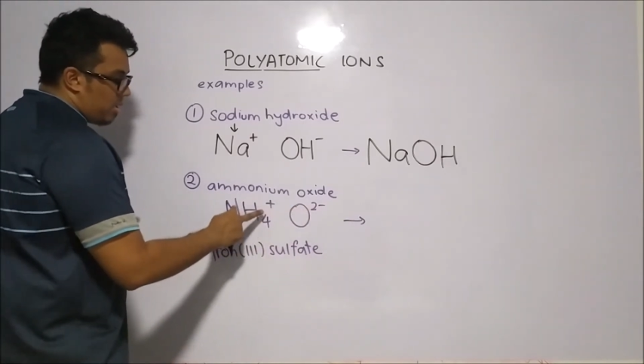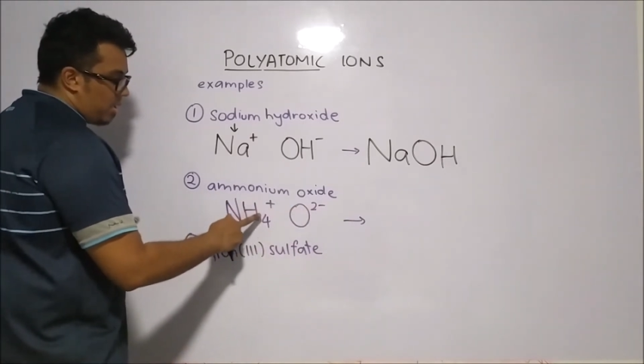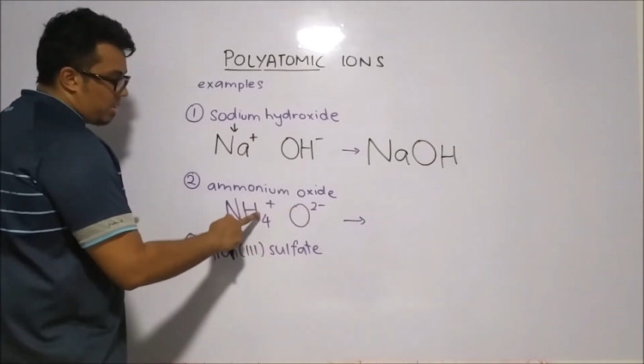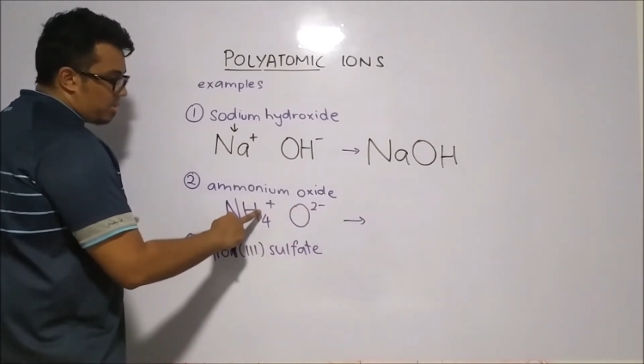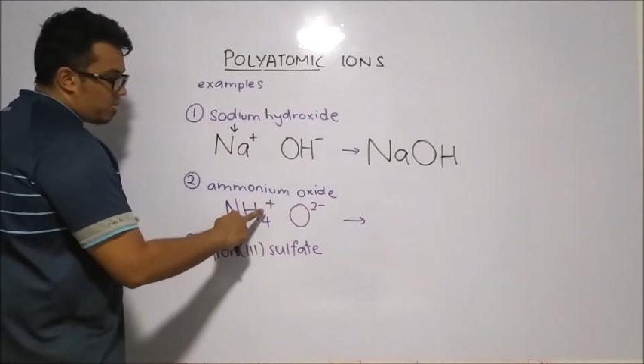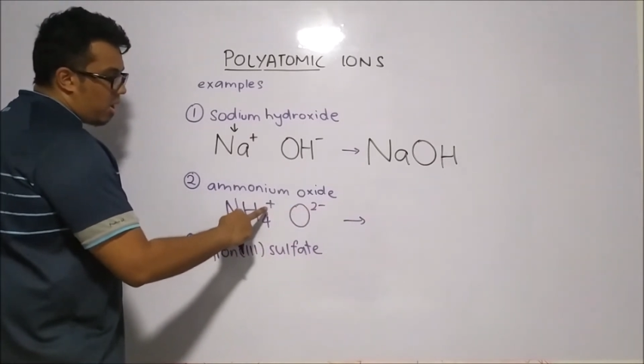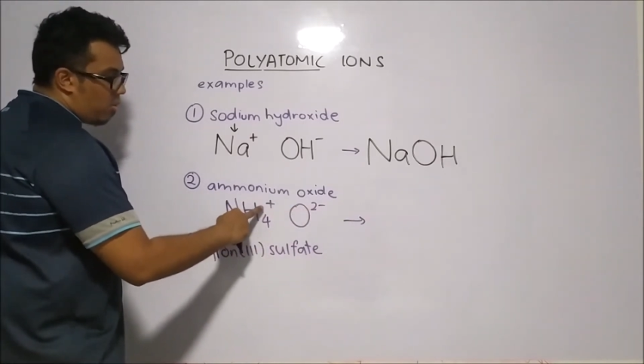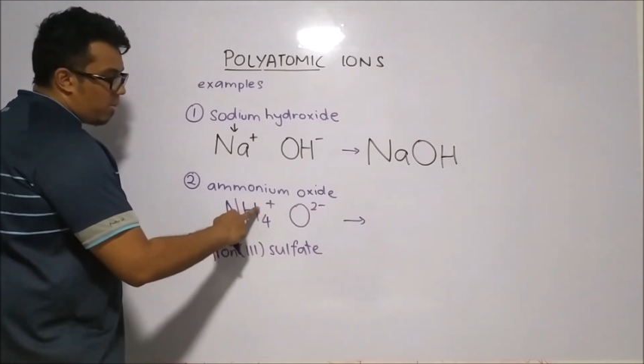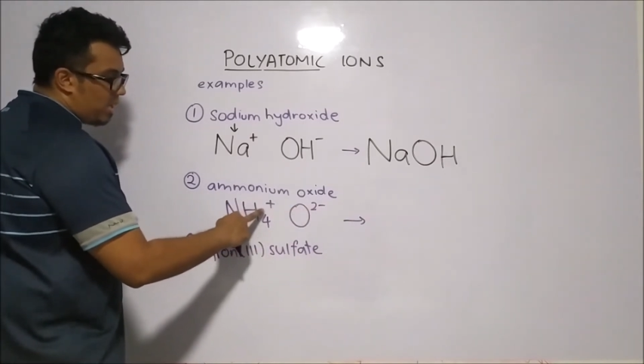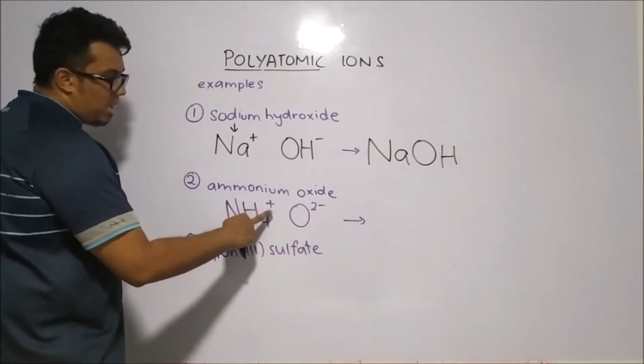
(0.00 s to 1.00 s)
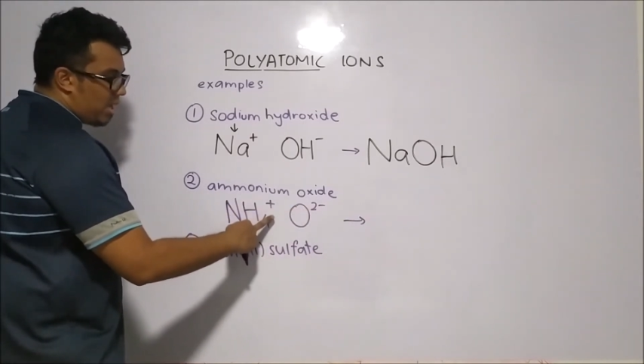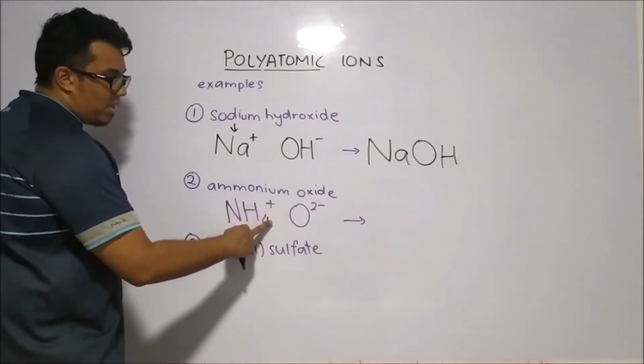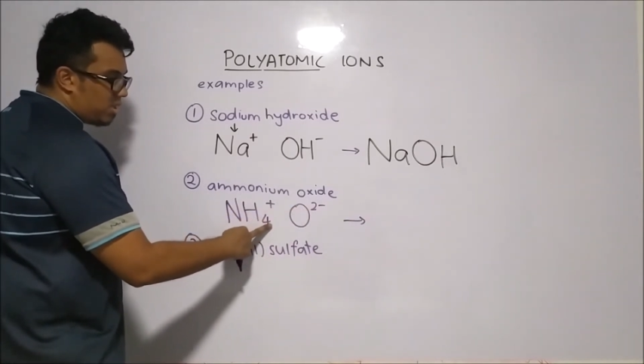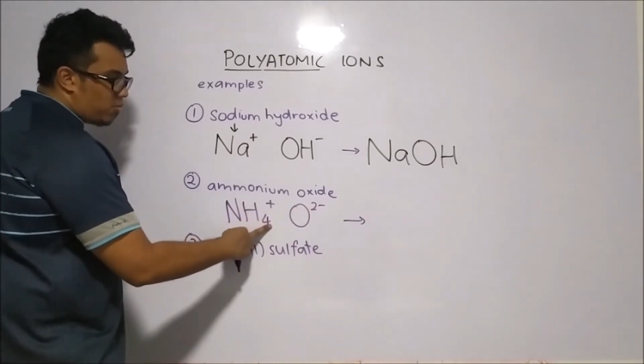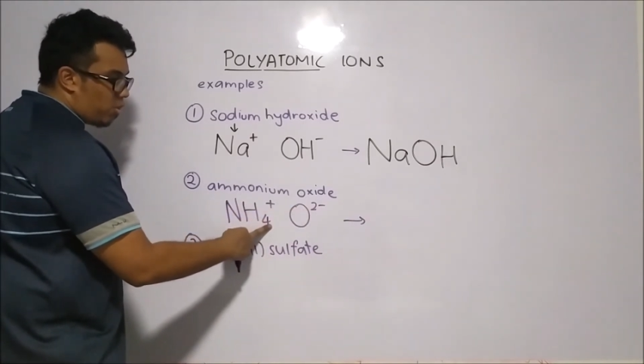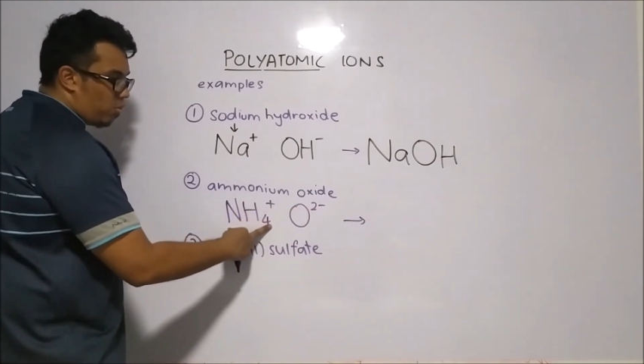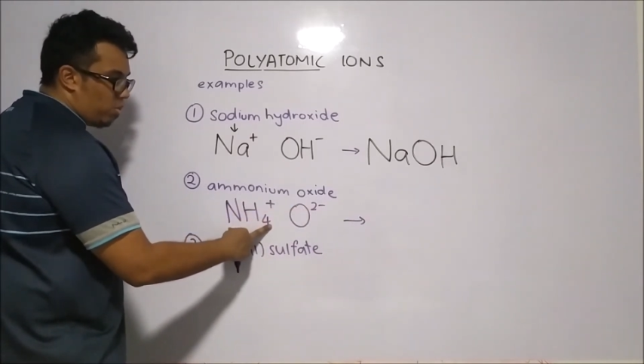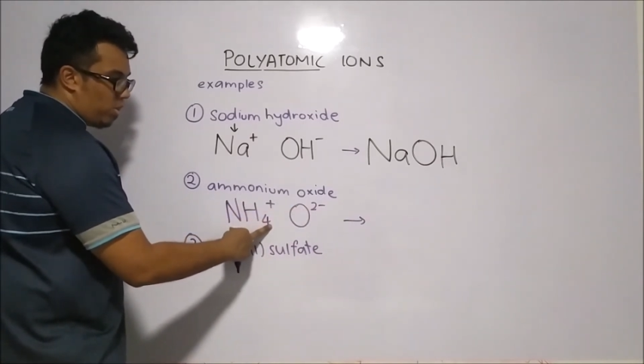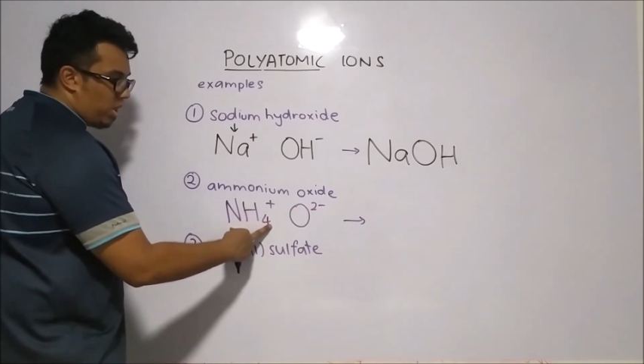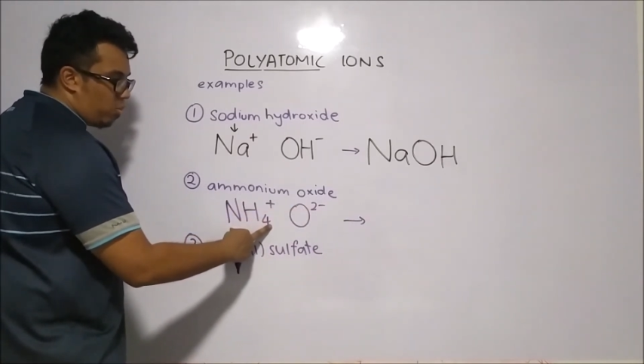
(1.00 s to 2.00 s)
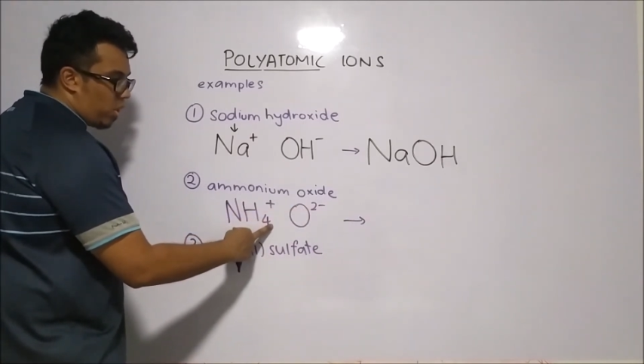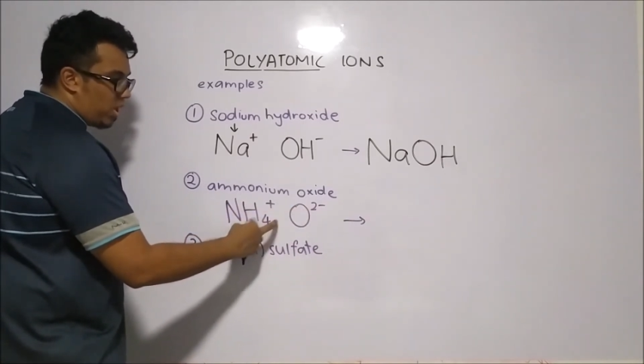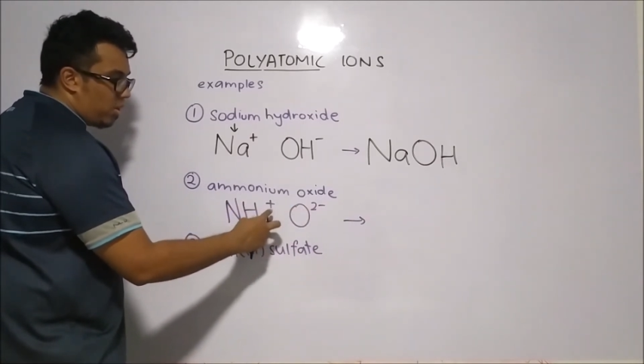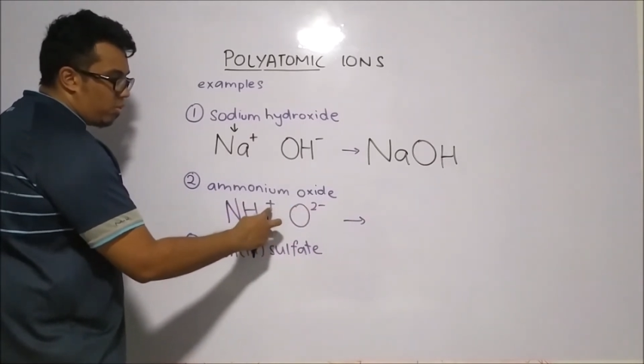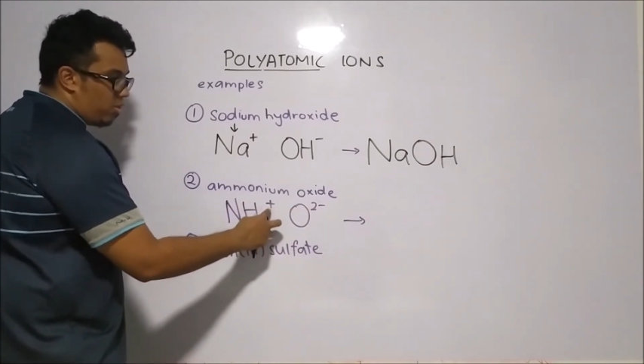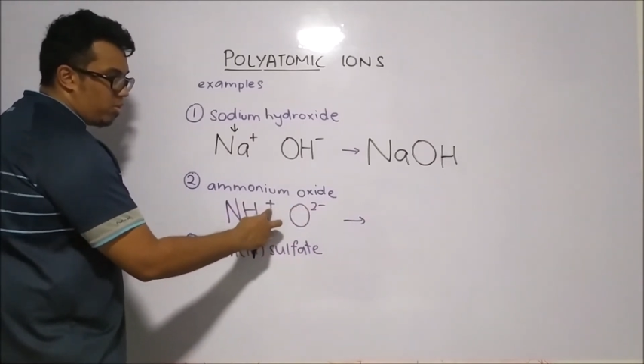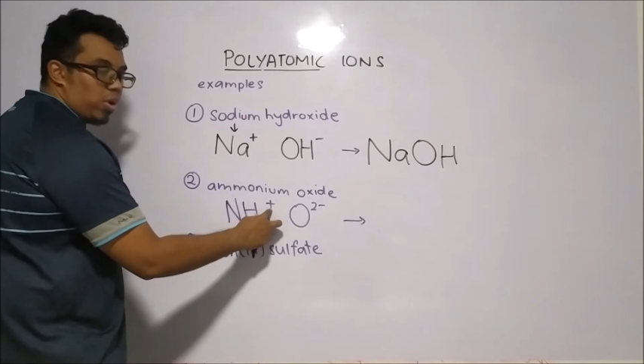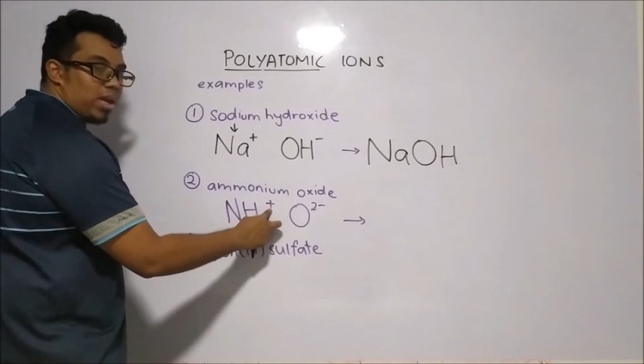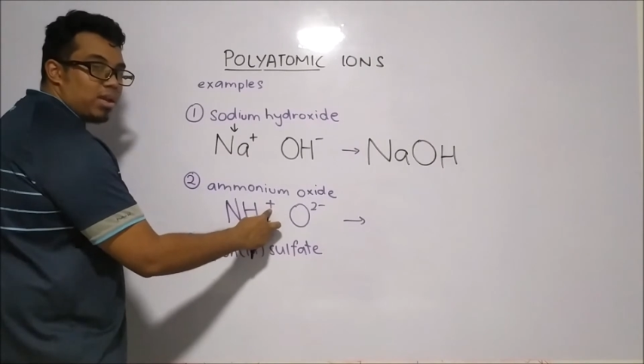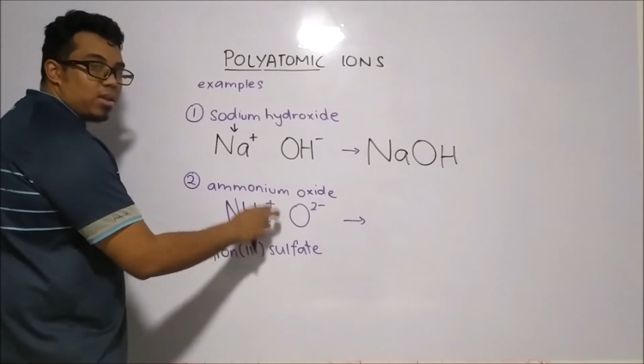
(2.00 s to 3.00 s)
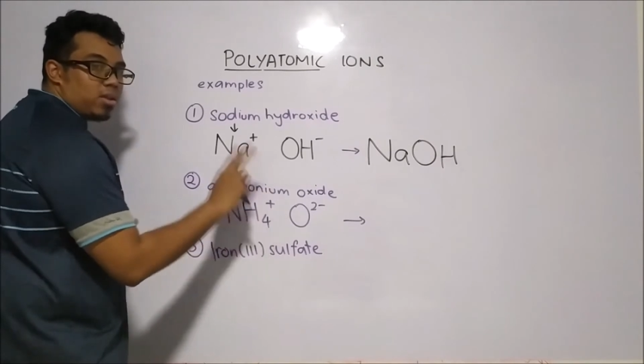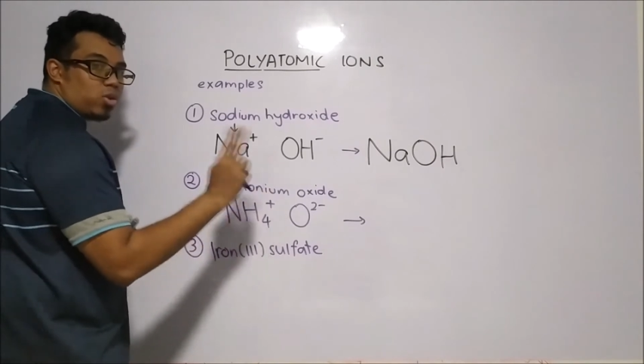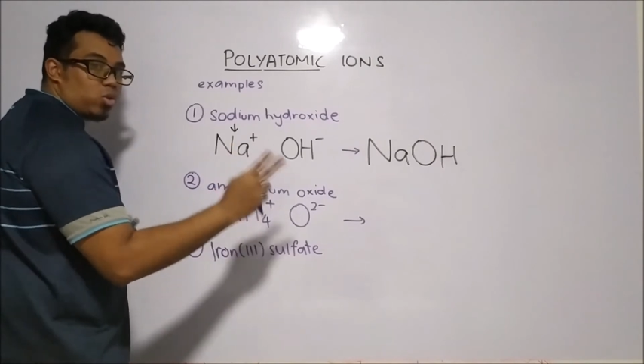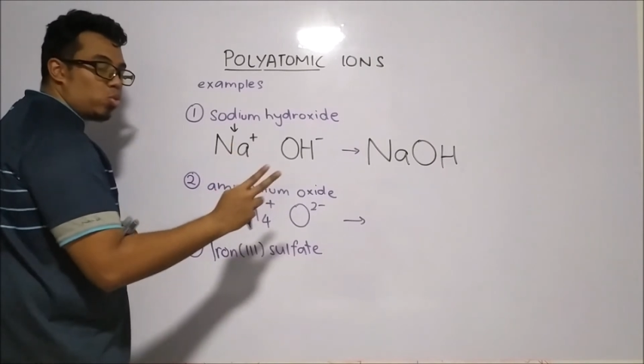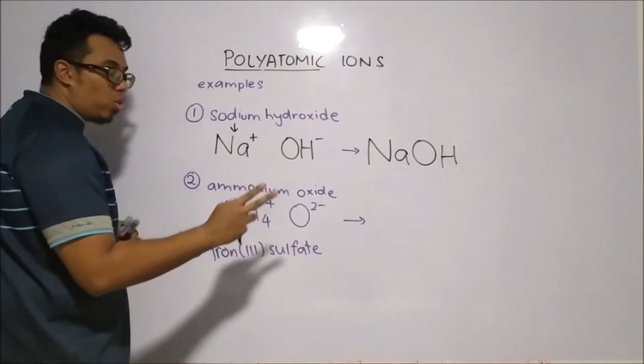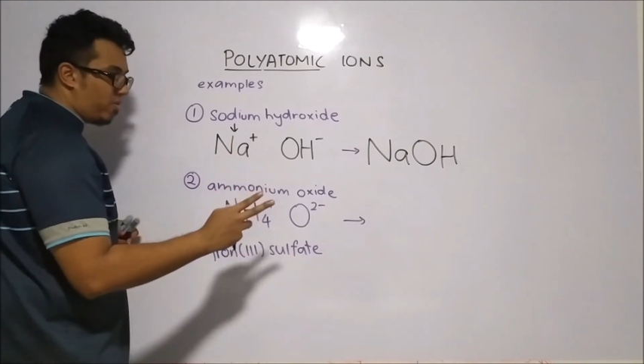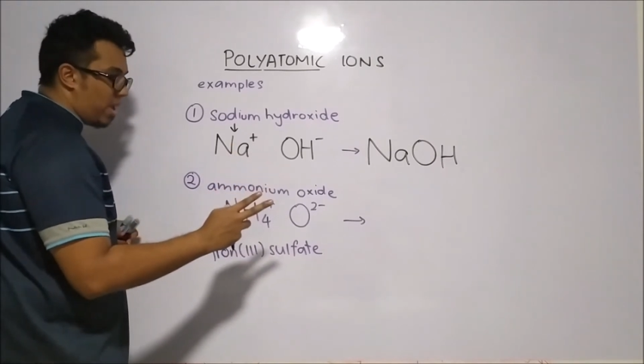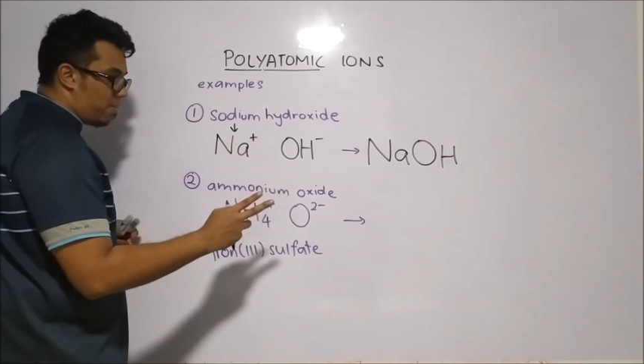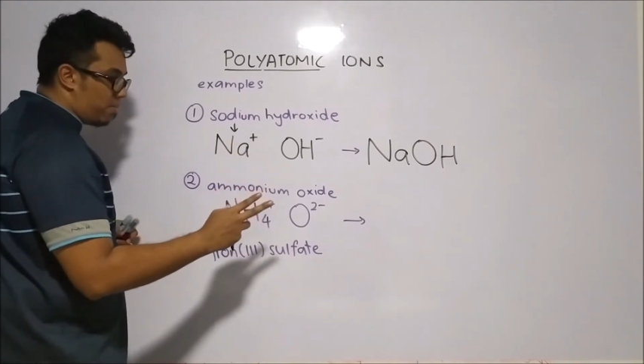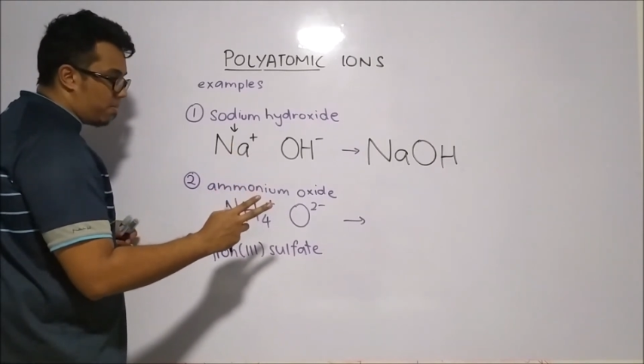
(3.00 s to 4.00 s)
Okay. So how many NH4 will we require? We'll require 2 of them.